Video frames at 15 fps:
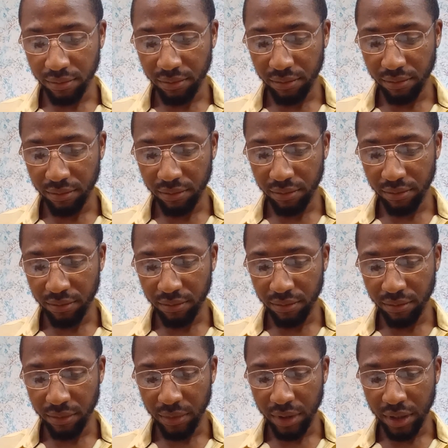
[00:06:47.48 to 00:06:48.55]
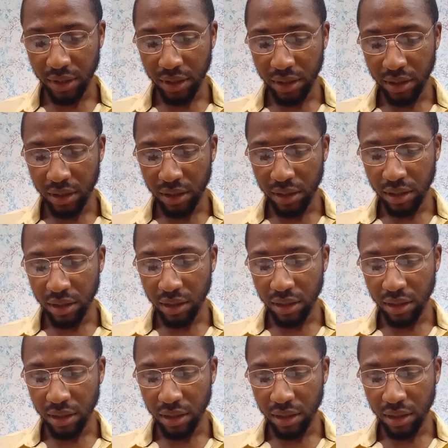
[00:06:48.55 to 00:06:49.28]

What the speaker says: No one is speaking in this clip.